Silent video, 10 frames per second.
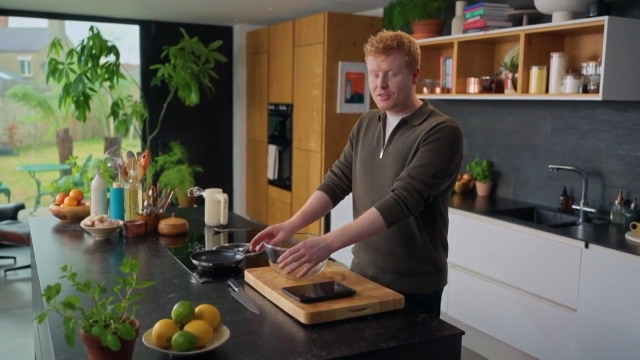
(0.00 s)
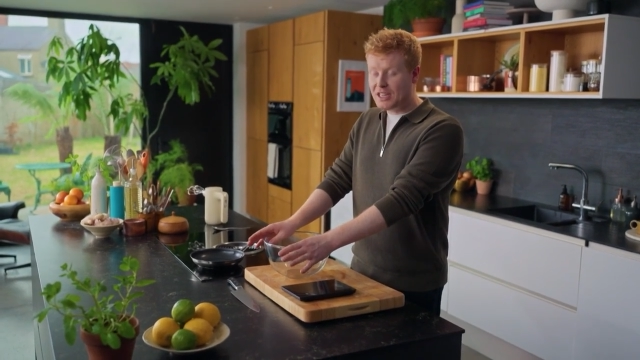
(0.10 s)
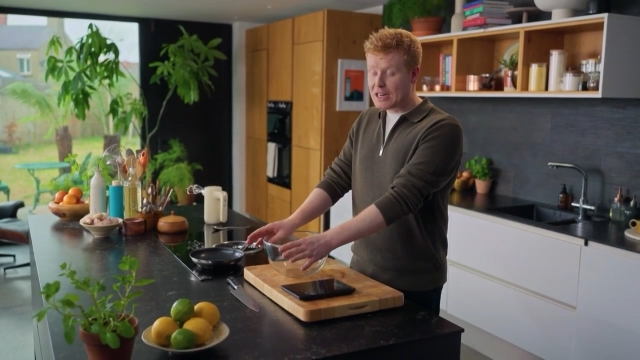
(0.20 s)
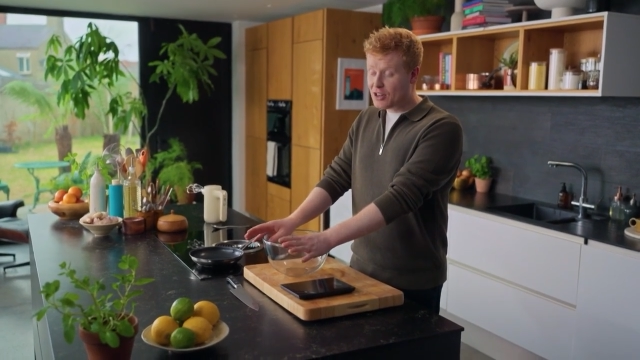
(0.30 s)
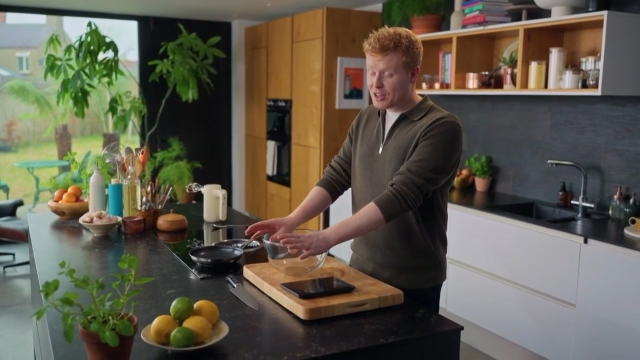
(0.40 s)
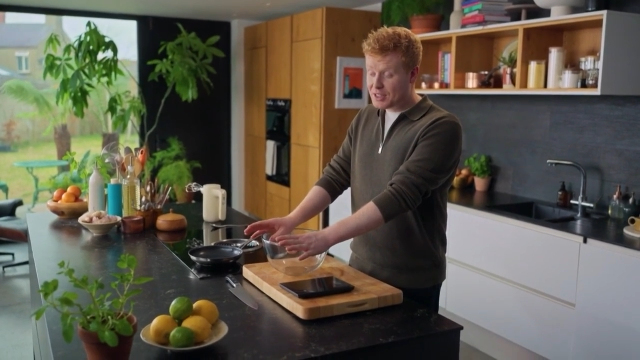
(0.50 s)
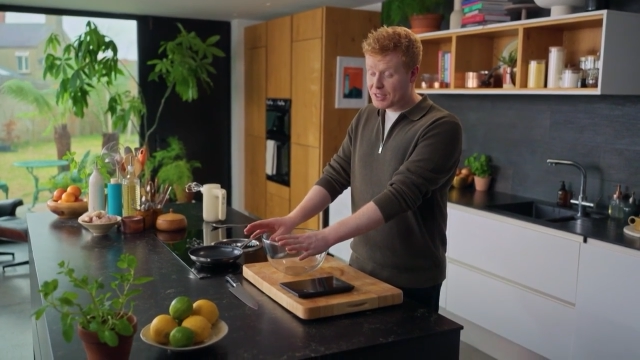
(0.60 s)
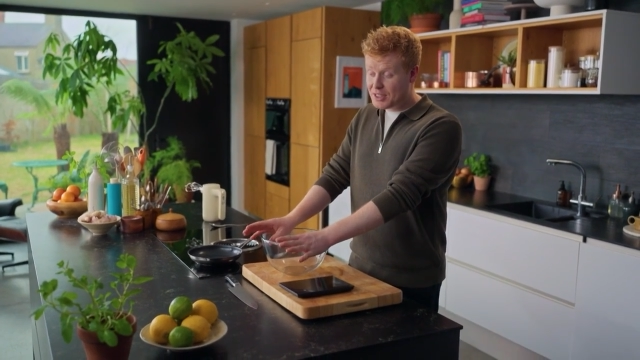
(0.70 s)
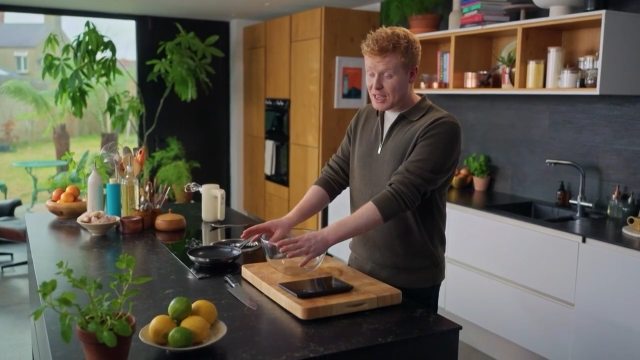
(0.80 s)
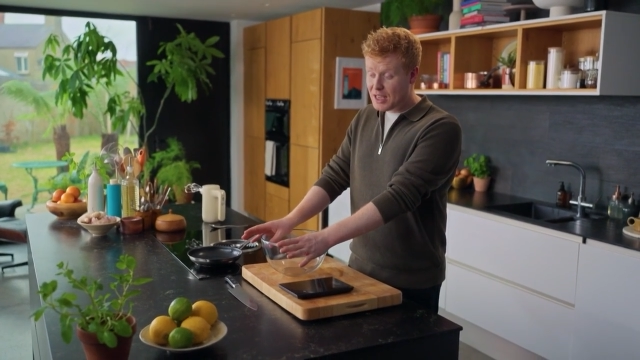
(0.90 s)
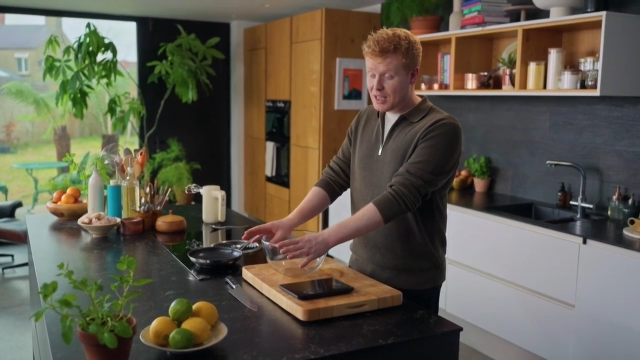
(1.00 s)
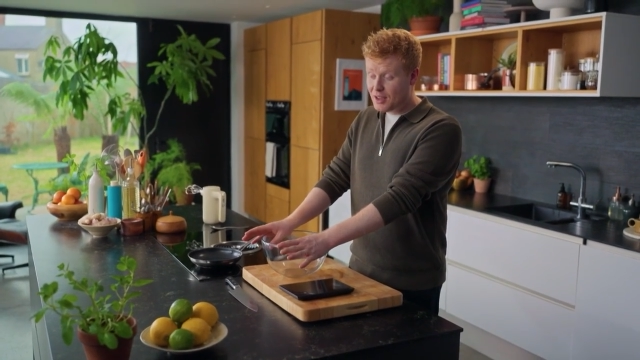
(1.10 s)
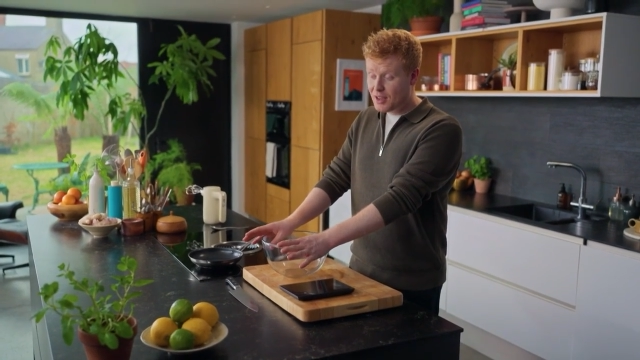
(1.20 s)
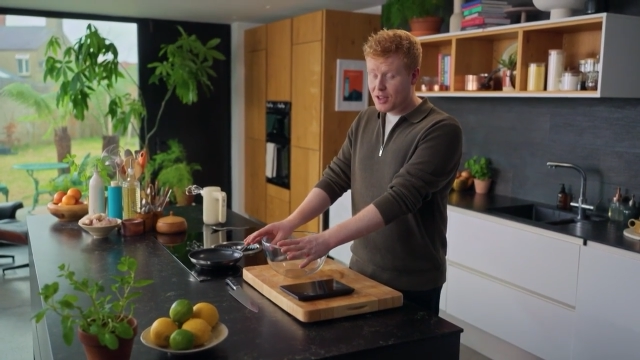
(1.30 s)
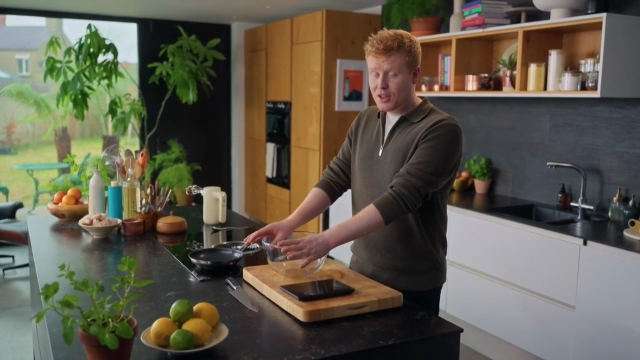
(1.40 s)
Dare I say,
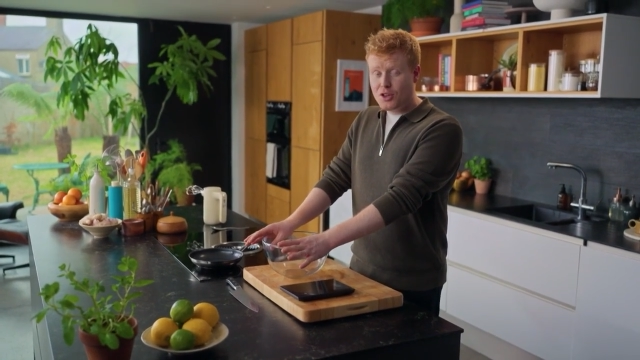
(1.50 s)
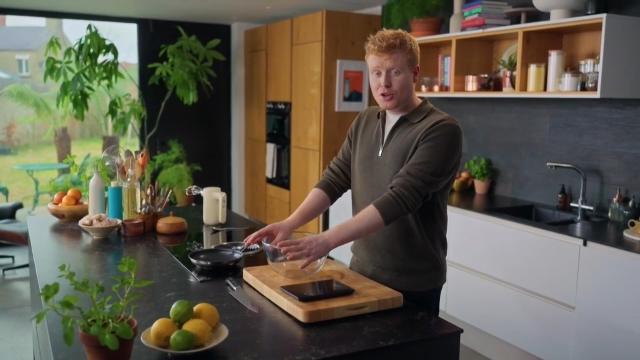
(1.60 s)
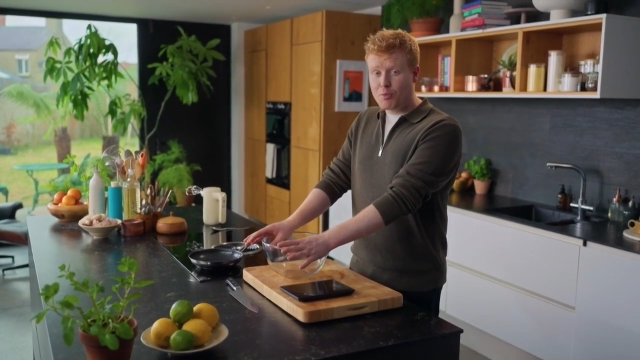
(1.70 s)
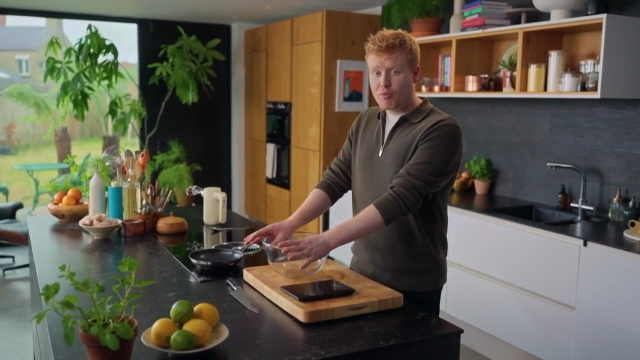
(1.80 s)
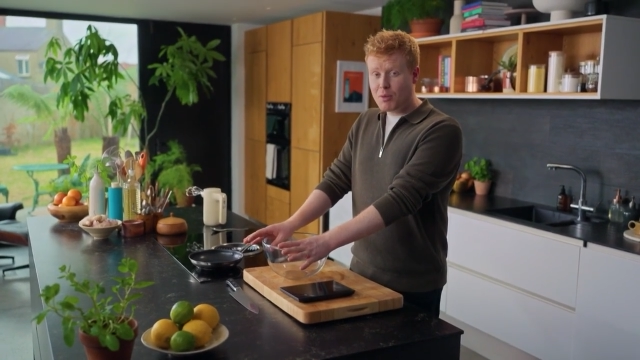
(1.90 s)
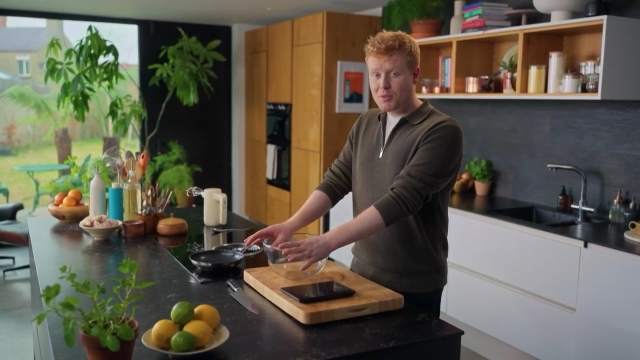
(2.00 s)
you could probably